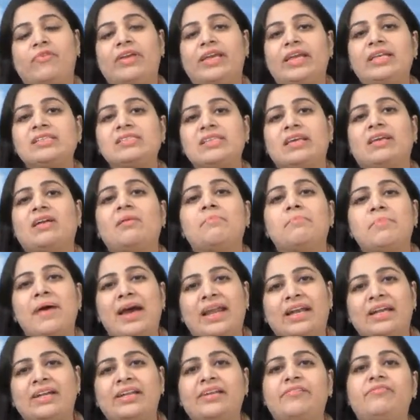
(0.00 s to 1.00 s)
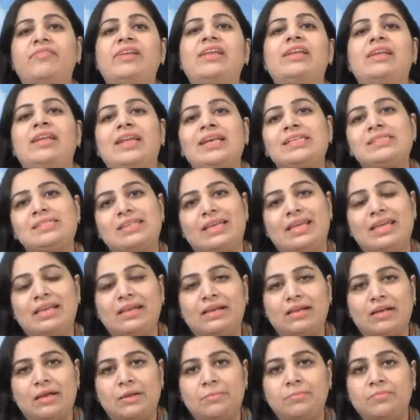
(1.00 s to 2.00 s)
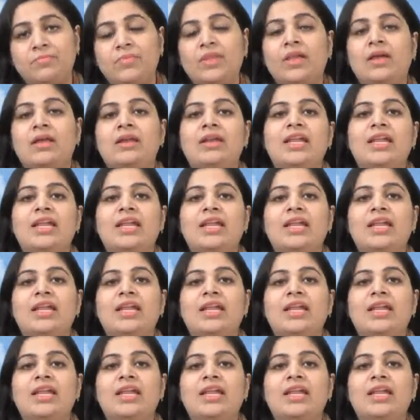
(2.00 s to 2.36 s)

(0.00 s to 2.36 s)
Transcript: we can say comparatively less income